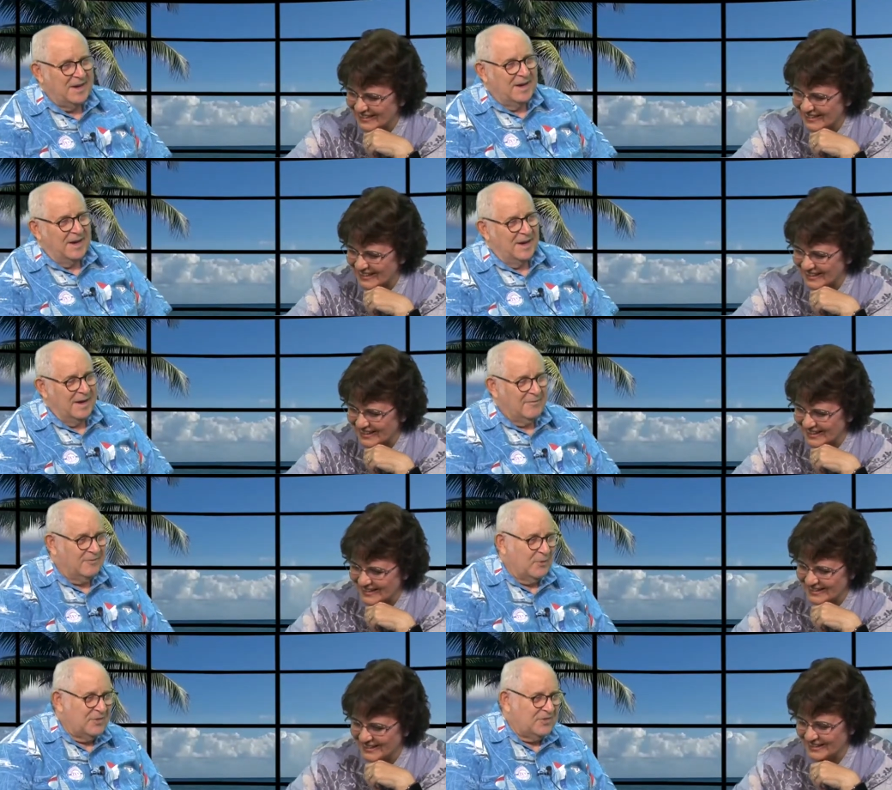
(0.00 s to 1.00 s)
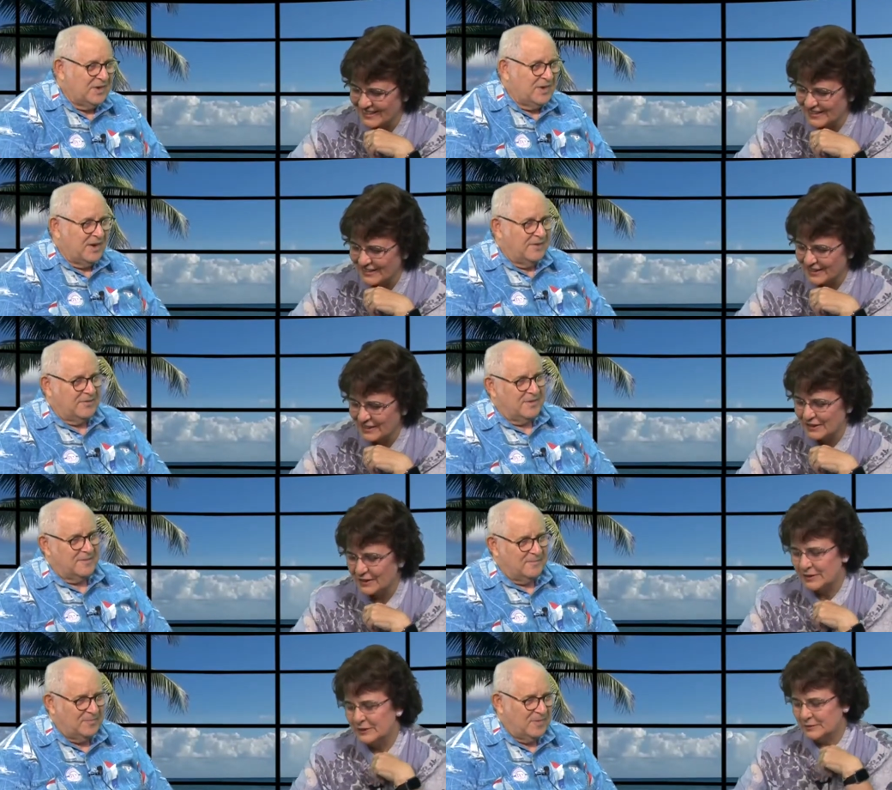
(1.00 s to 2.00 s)
Speaker 1: Okay. And first thing I have
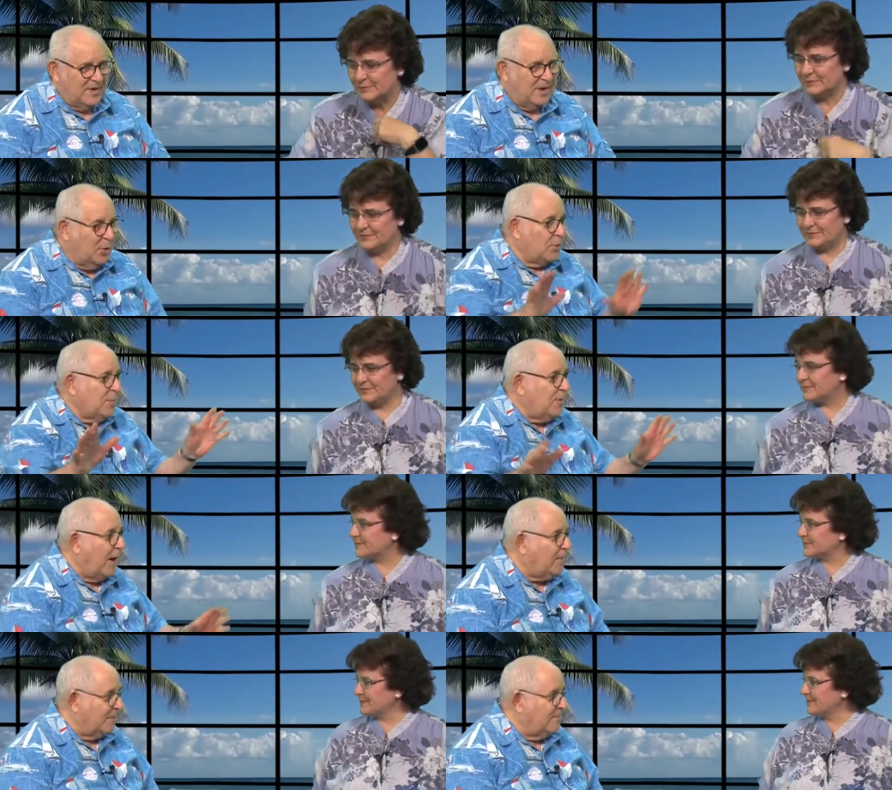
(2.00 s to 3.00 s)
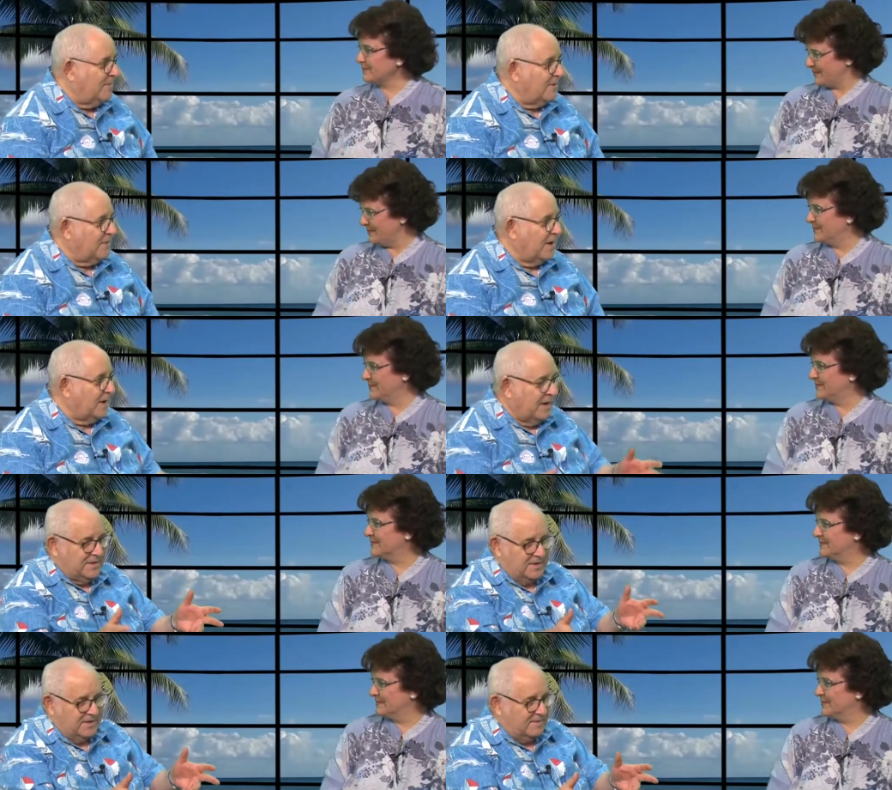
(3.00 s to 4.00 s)
to... I know the problem. I've got to
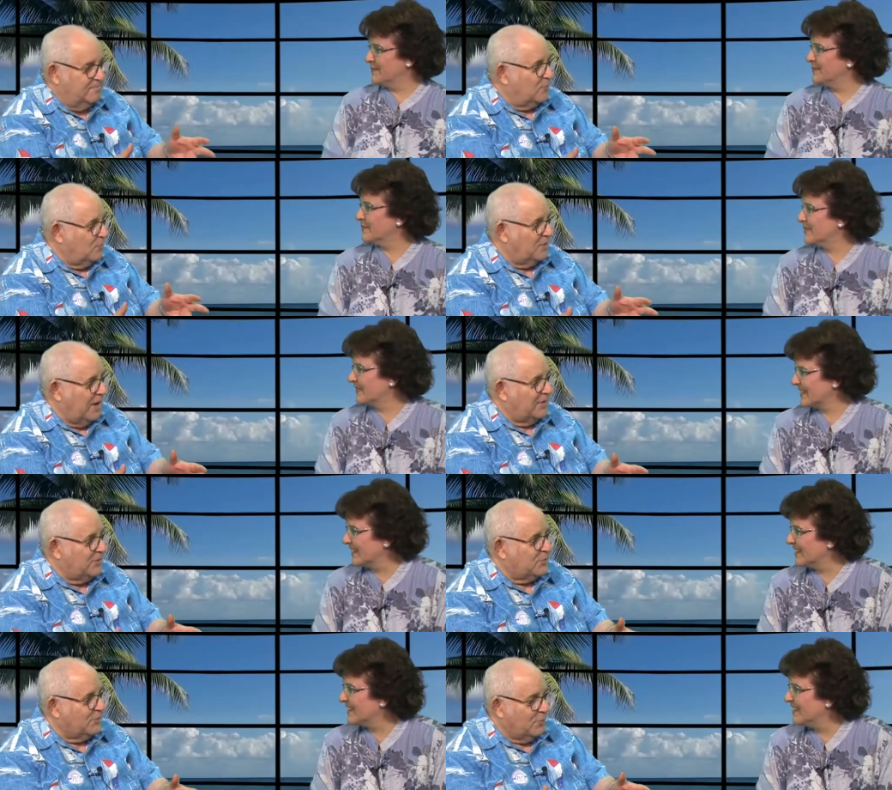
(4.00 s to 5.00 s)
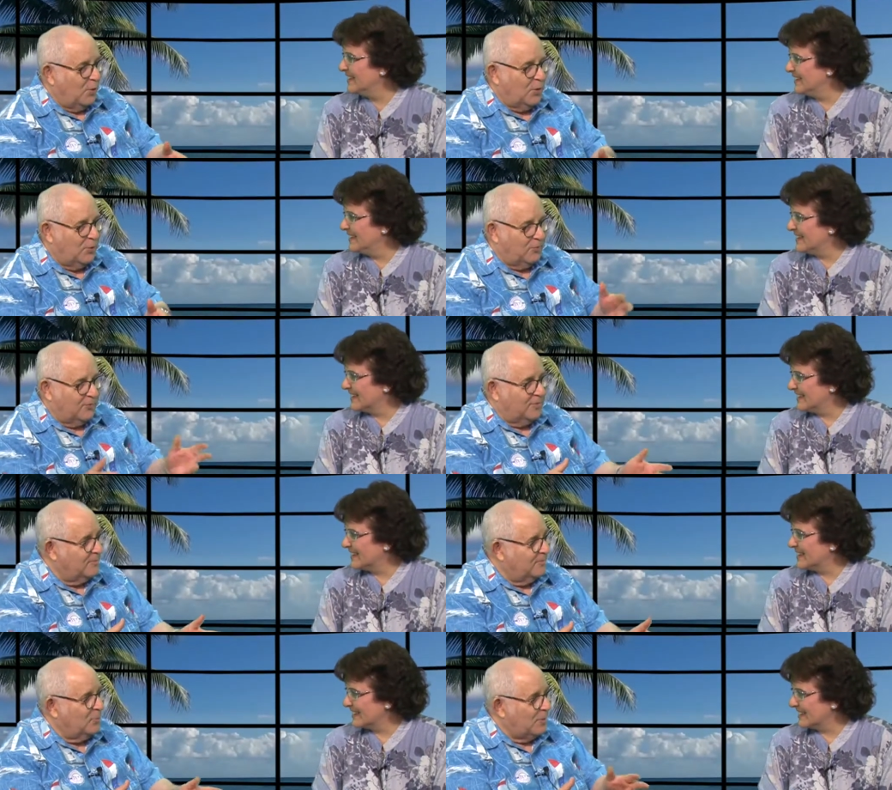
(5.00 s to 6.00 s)
get the canister of water over
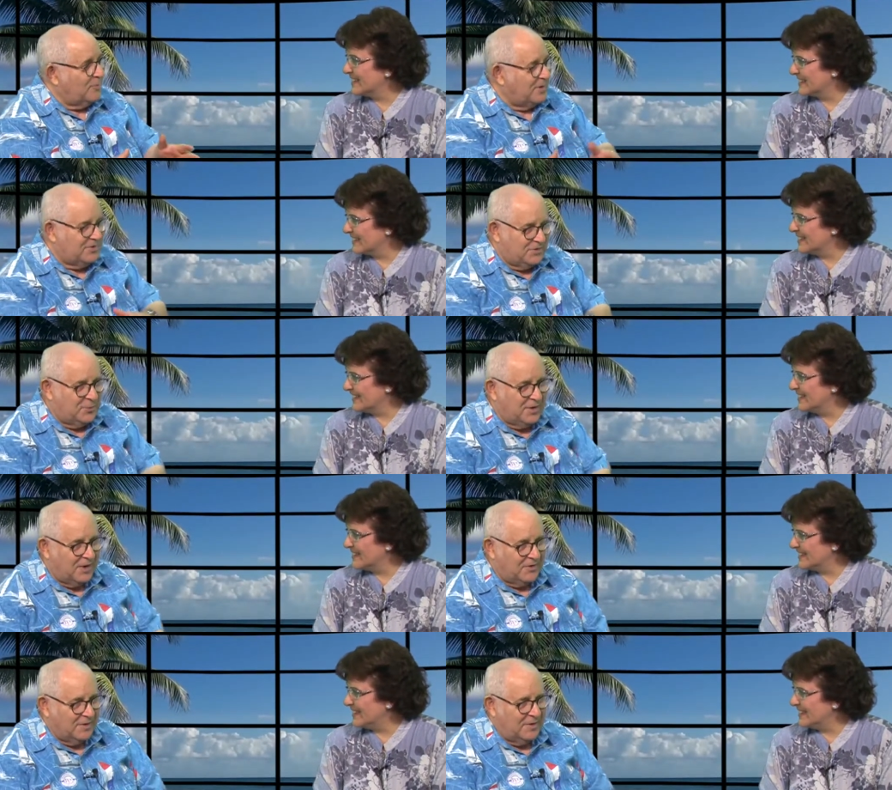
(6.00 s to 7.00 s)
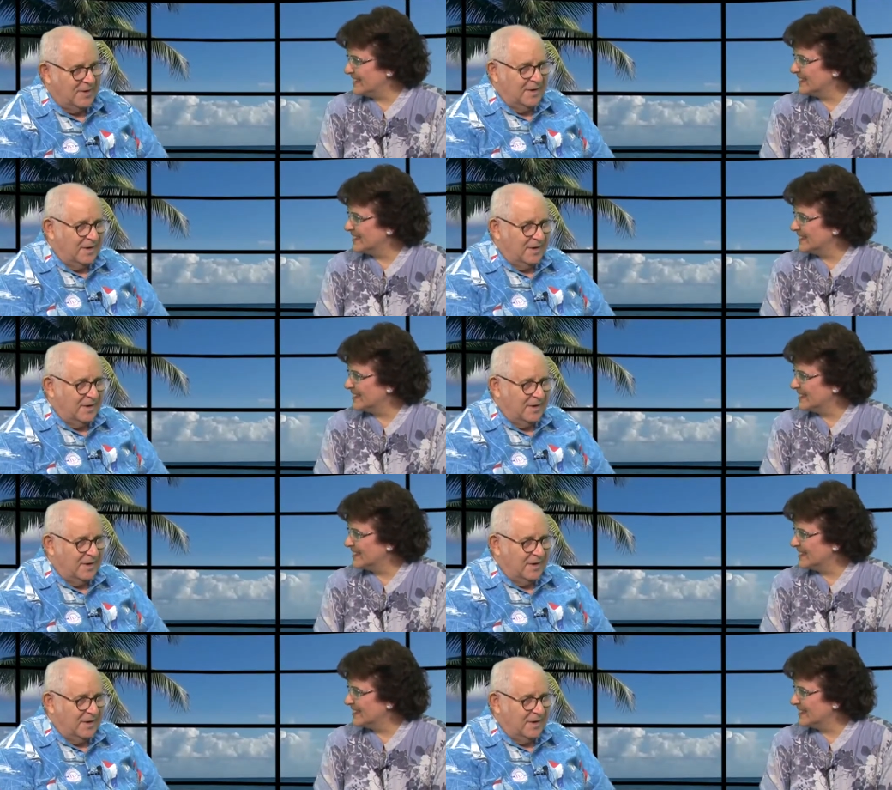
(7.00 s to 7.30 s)
from one place to another. Yeah.